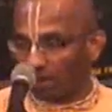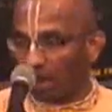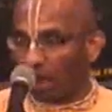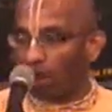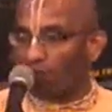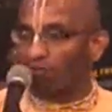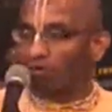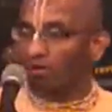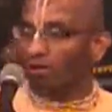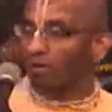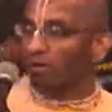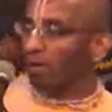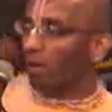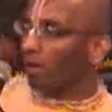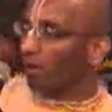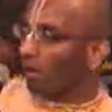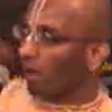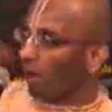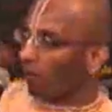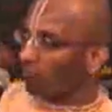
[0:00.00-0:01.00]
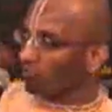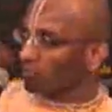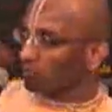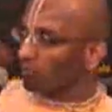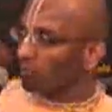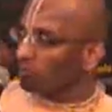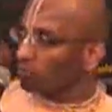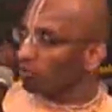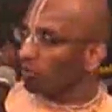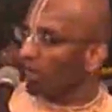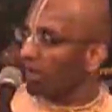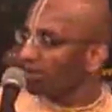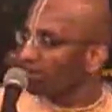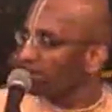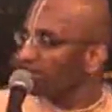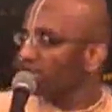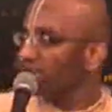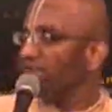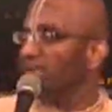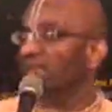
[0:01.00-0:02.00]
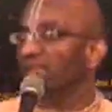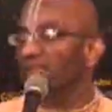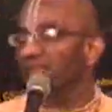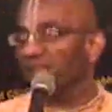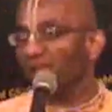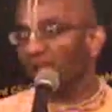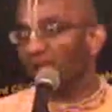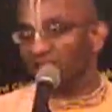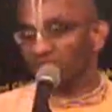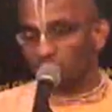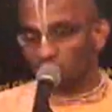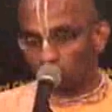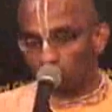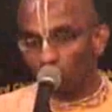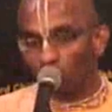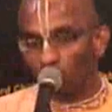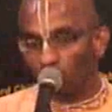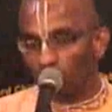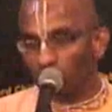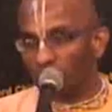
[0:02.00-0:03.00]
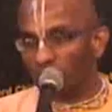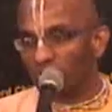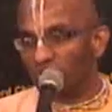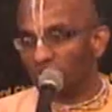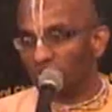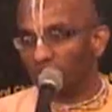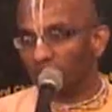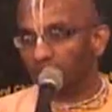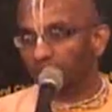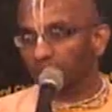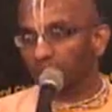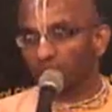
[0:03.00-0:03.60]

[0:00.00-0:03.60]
Our, uh, our spiritual identity as souls,